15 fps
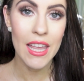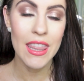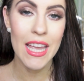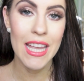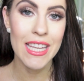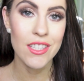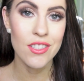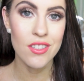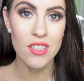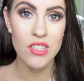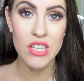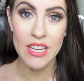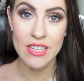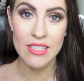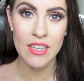and that is
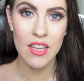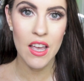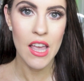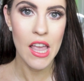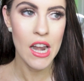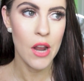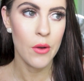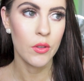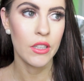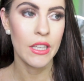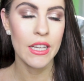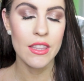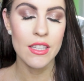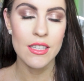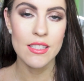just Jessica, and I will
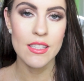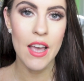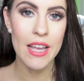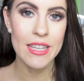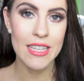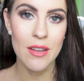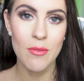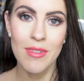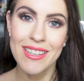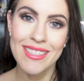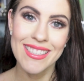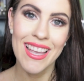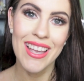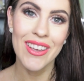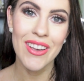link the site and my
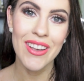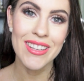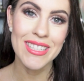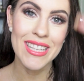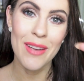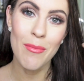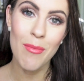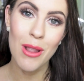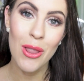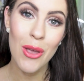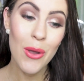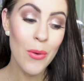discount code down below.